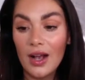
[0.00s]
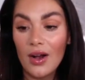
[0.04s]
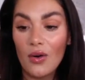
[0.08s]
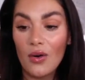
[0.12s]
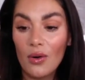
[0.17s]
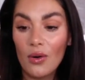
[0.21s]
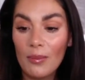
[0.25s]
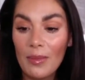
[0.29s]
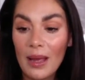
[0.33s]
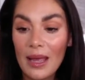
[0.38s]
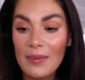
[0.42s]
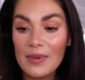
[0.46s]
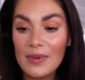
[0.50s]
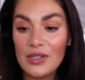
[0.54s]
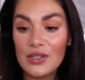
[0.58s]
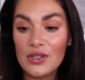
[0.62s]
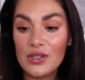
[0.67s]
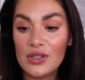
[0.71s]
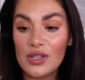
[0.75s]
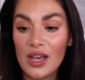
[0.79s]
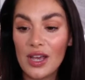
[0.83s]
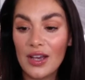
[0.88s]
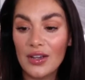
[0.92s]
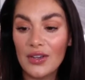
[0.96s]
Or maybe
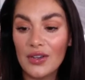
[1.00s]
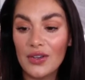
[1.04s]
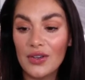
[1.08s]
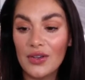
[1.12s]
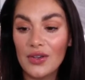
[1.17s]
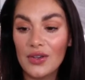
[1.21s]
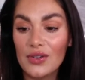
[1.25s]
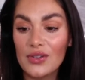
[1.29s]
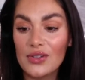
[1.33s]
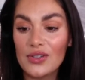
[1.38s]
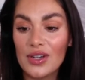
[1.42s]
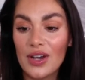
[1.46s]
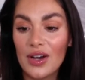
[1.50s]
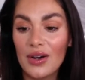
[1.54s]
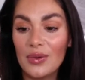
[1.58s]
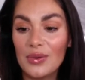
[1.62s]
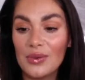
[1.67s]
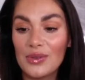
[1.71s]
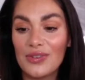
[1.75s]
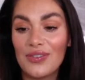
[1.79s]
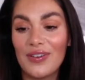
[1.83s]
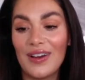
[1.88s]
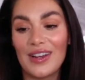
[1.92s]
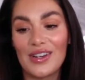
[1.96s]
just a good
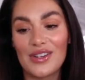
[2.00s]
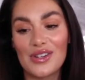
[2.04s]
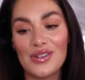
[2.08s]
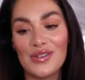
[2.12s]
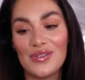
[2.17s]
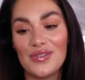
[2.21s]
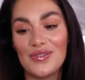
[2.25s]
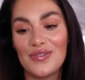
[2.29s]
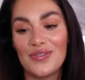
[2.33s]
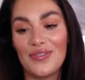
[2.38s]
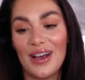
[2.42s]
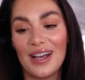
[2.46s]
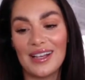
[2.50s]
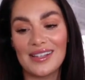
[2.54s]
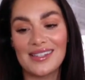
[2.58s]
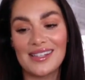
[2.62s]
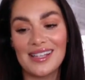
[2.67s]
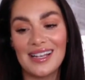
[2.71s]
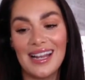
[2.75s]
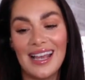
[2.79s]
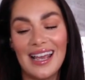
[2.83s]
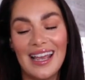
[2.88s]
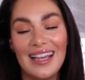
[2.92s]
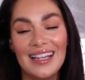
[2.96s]
old fashioned
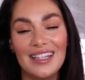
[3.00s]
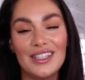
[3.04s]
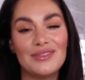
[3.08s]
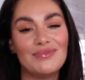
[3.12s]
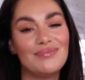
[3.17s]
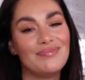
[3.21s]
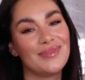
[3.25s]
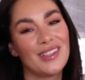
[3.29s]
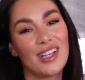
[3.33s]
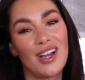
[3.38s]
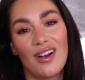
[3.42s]
Vaseline.